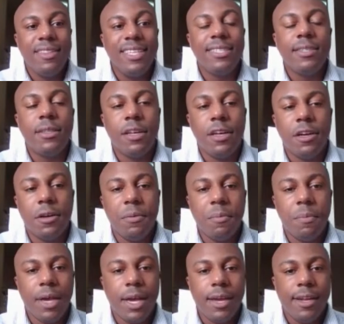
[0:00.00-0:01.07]
This is the home
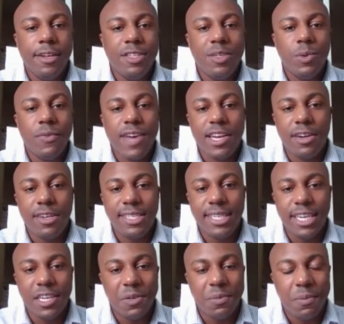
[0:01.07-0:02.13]
page. We've got our
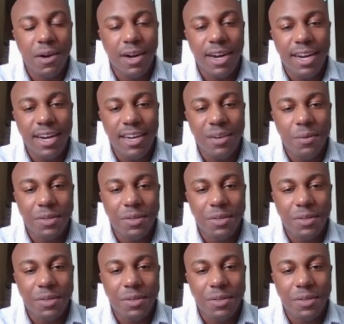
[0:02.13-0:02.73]
ticker bar here,